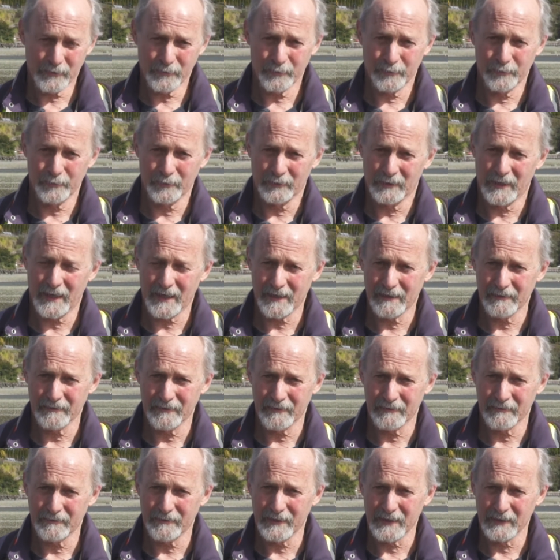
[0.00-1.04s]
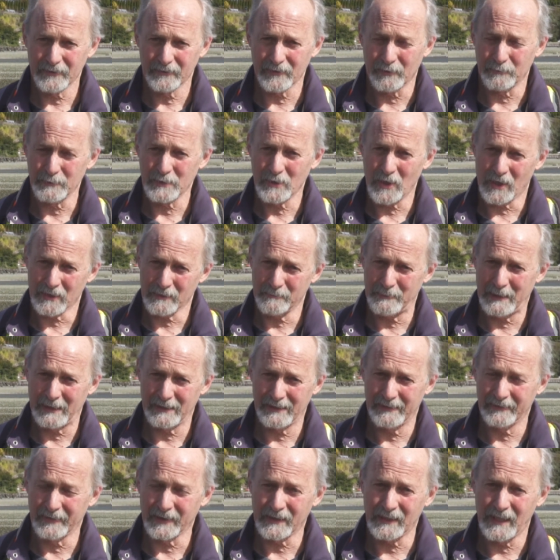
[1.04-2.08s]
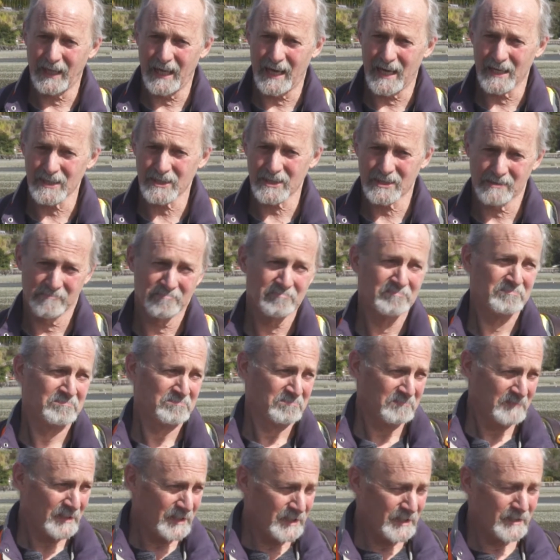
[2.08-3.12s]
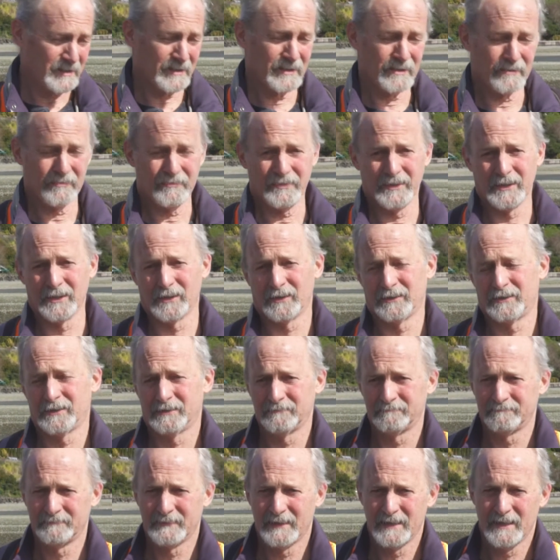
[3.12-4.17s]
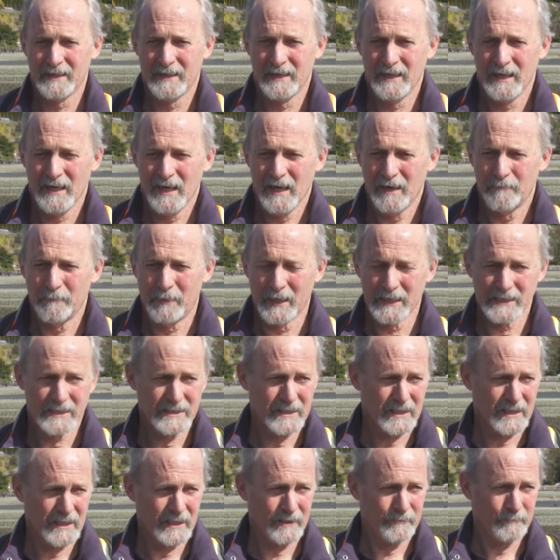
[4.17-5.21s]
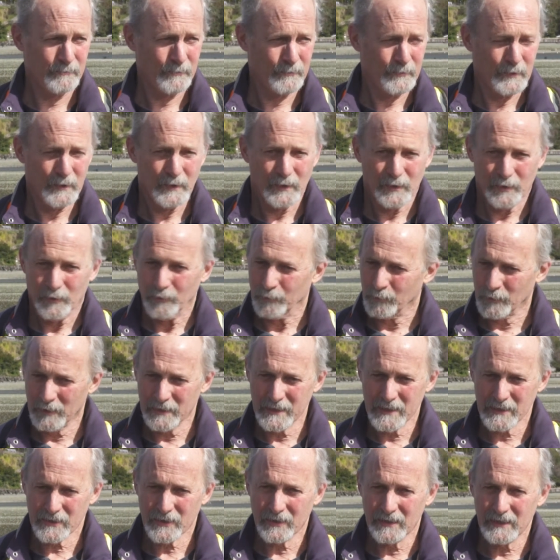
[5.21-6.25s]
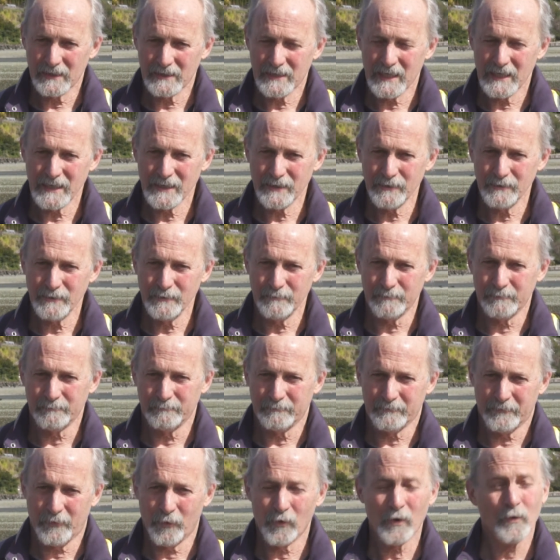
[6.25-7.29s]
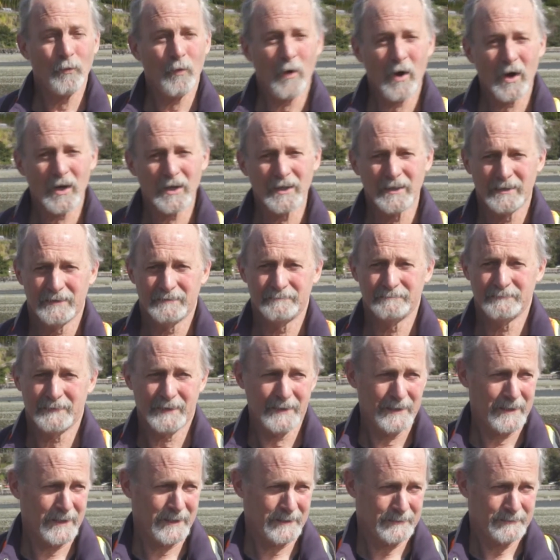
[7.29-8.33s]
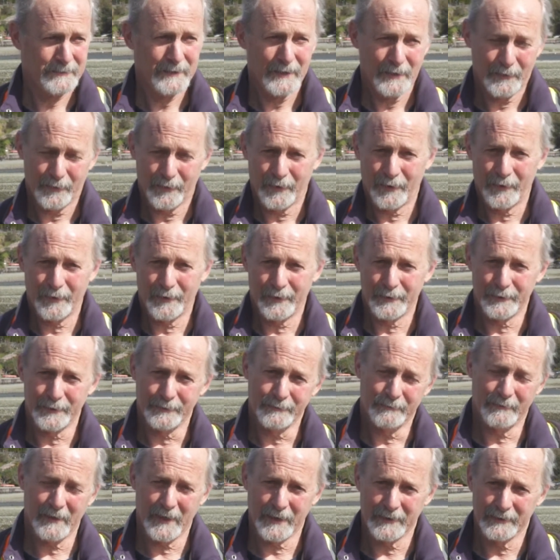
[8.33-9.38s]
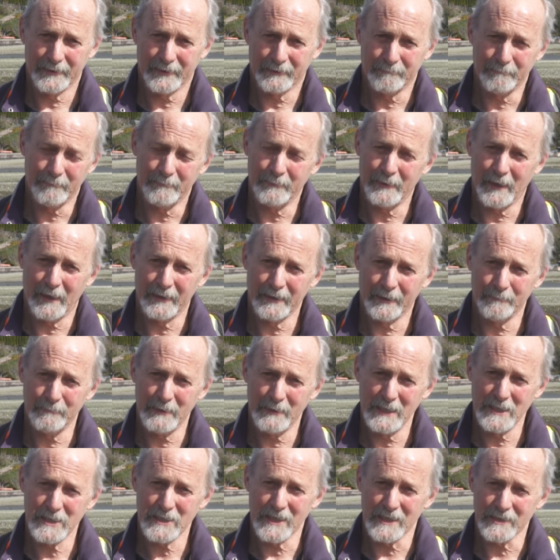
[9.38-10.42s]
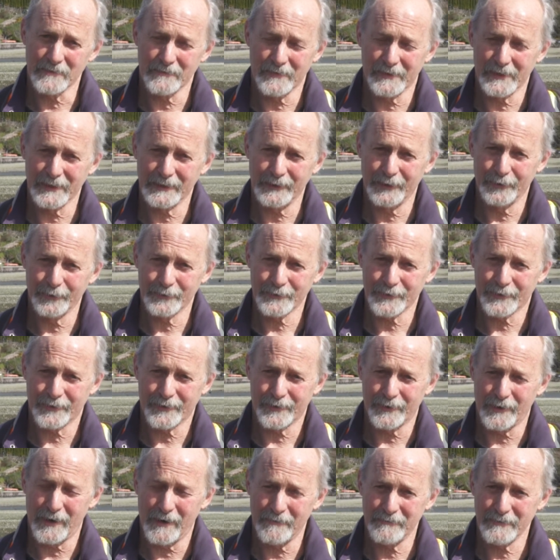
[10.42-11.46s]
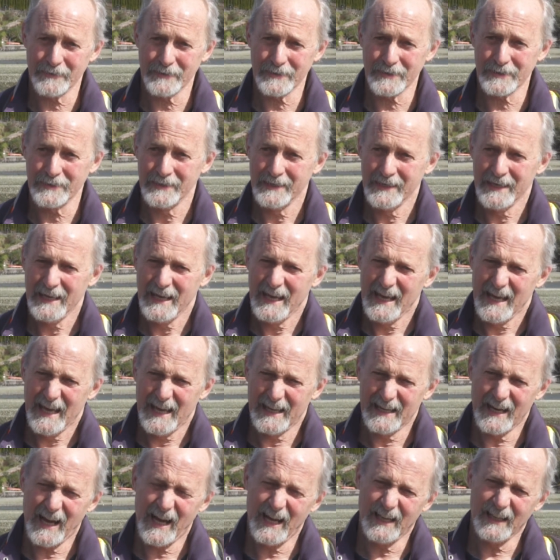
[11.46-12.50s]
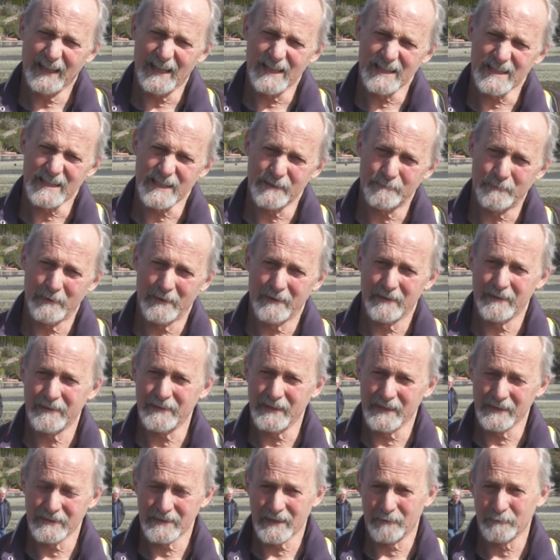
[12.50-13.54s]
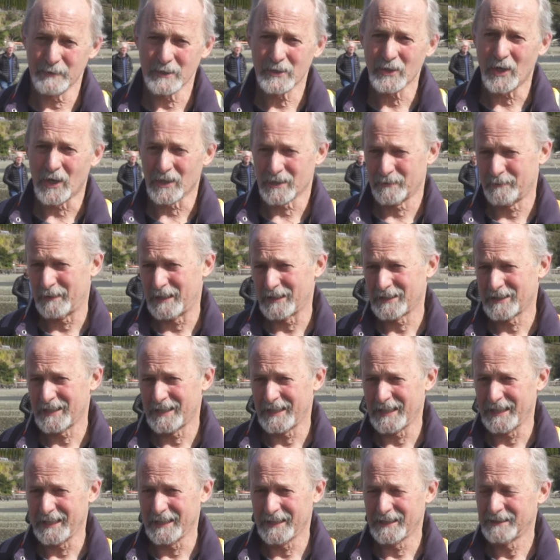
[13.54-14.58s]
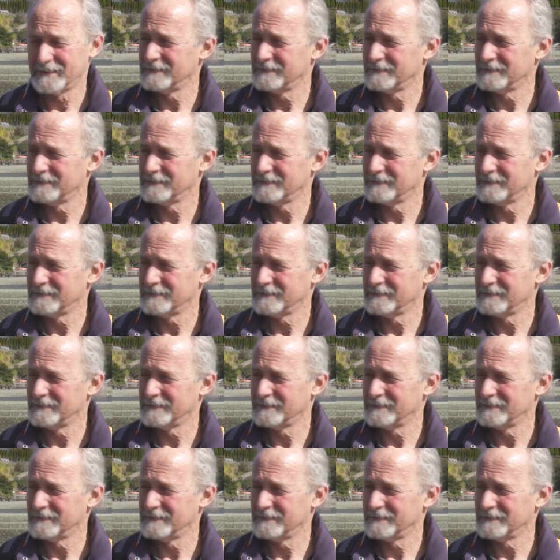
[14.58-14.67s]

through a lot of the things that we talked about in the class in the field. But we're just going to take you for a walk on a beach that's very close to our office and highlight some of the things that we talked about today.